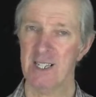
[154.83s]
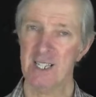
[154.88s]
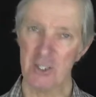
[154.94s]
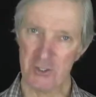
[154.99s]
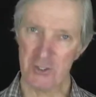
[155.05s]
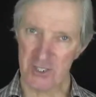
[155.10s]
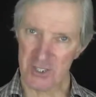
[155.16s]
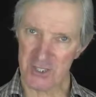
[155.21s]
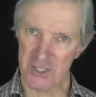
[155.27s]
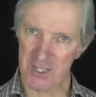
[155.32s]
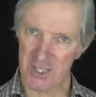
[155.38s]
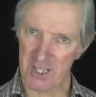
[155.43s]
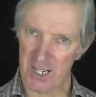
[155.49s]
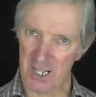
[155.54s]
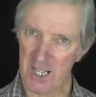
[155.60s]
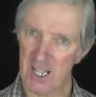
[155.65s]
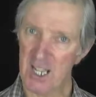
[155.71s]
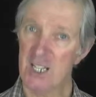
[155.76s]

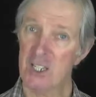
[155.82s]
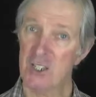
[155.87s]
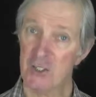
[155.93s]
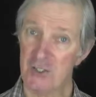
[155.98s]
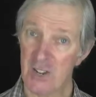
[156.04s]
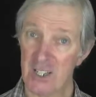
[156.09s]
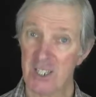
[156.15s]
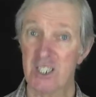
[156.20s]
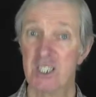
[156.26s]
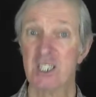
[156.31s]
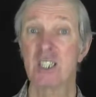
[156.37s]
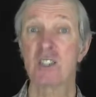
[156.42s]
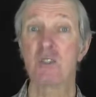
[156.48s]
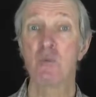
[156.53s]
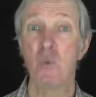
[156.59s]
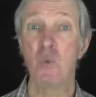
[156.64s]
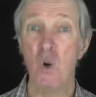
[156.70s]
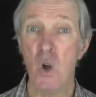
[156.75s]
Interestingly,
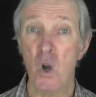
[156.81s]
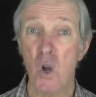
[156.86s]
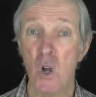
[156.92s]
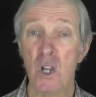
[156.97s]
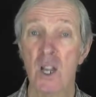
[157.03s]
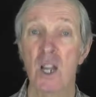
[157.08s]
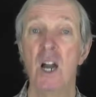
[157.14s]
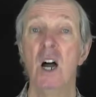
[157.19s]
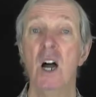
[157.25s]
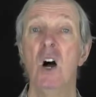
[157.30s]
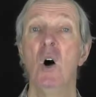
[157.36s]
strategies work